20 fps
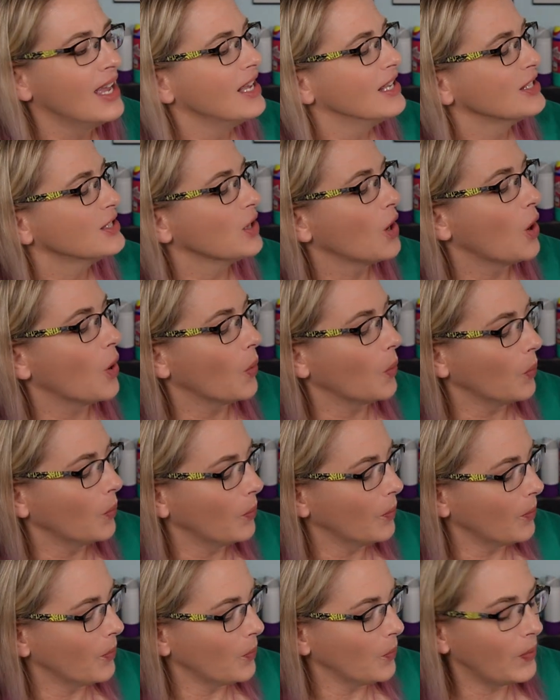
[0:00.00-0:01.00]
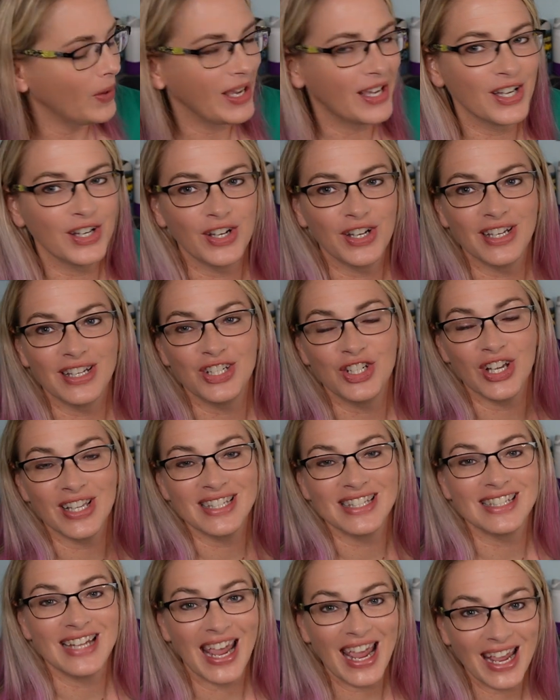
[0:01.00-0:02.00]
So we could
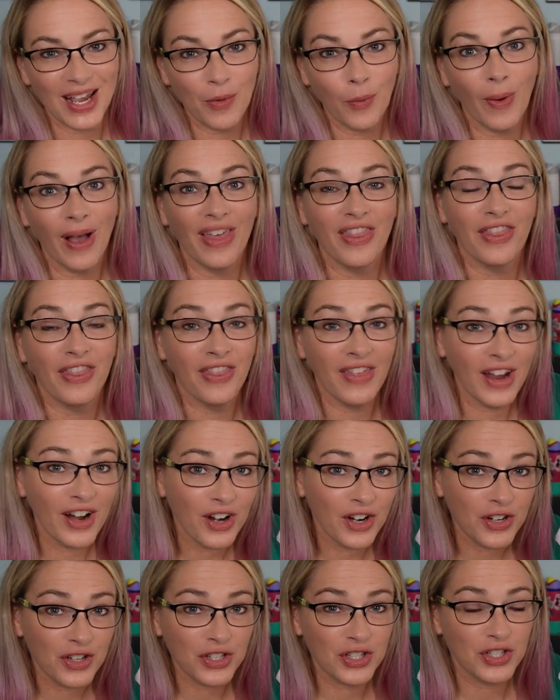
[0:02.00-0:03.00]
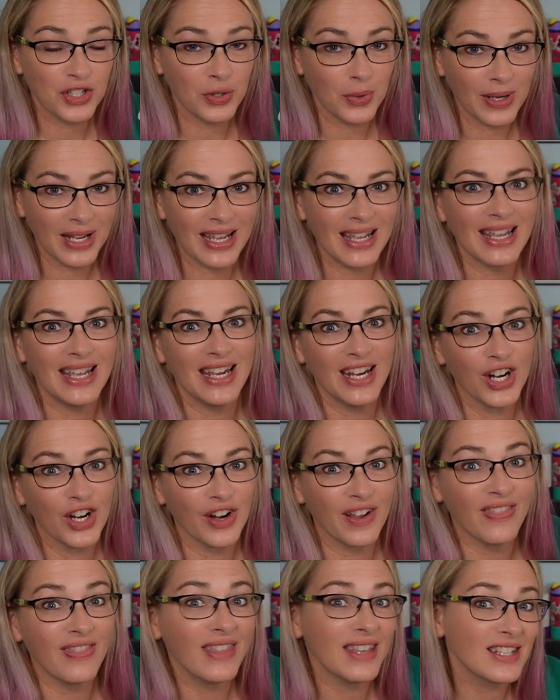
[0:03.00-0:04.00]
just take what they're doing here
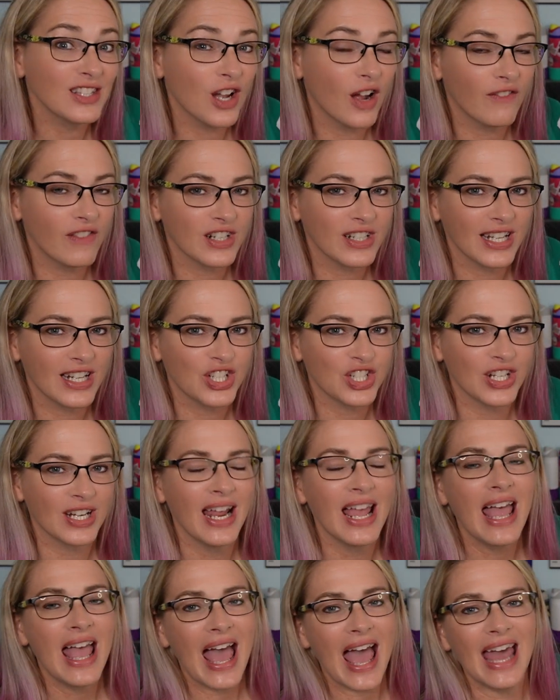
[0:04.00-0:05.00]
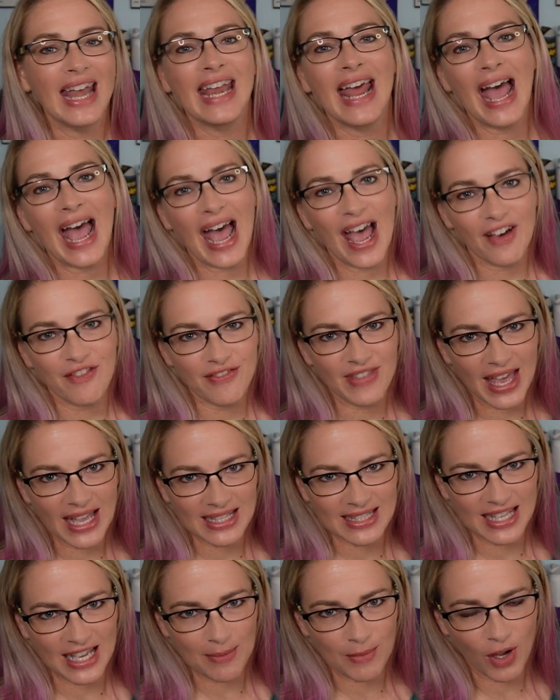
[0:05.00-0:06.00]
in this conversation and have that
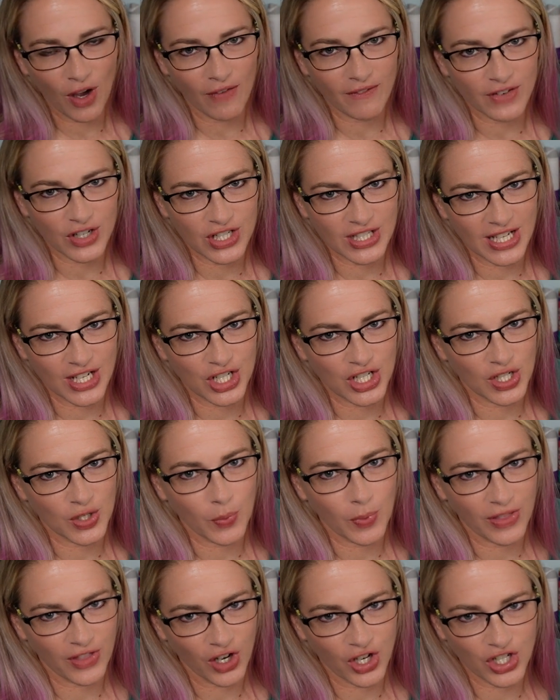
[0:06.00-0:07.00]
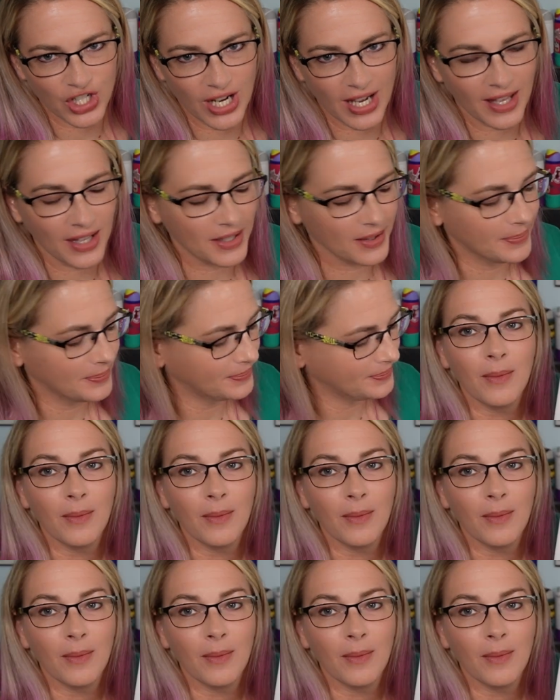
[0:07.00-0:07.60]
same conversation with our child.